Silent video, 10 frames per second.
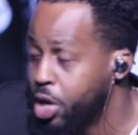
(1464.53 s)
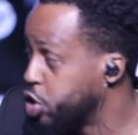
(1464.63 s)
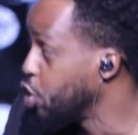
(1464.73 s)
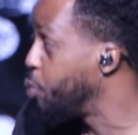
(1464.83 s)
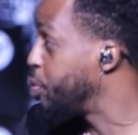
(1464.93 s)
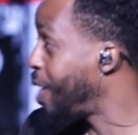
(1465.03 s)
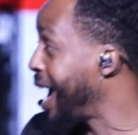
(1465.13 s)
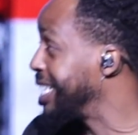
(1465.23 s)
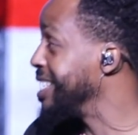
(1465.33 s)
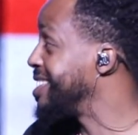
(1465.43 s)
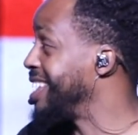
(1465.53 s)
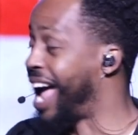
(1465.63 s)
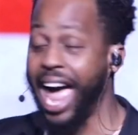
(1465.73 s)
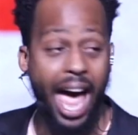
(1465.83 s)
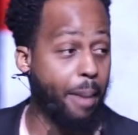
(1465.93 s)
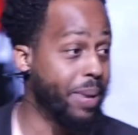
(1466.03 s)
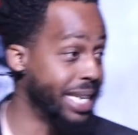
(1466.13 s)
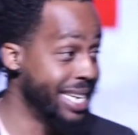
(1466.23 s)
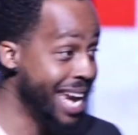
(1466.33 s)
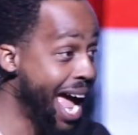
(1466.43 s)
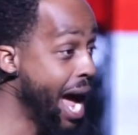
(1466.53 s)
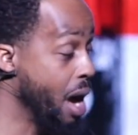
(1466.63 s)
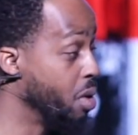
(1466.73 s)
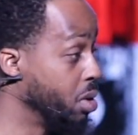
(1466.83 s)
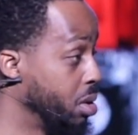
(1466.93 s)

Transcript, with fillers: So practice the habit now